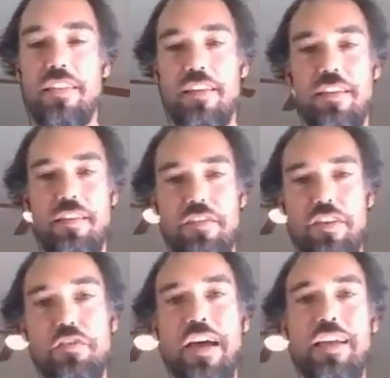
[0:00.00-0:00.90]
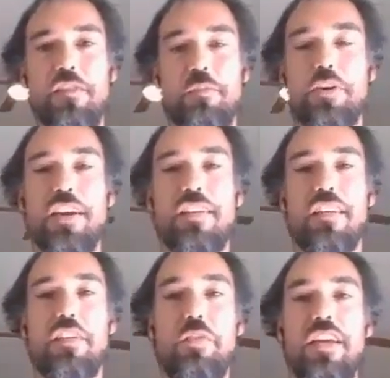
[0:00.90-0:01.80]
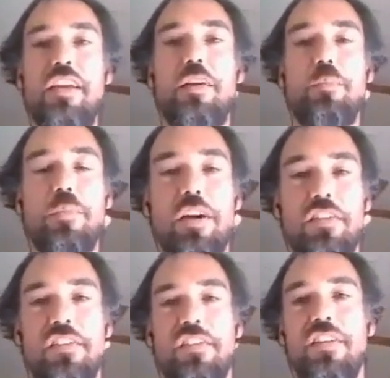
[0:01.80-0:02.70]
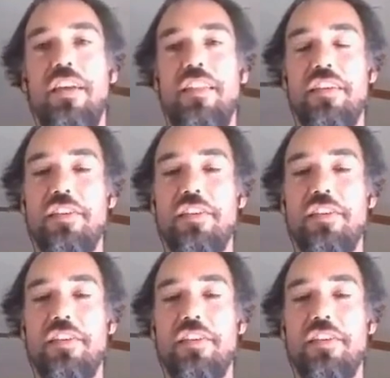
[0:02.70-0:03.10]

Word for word: the Vue file is broken into three parts.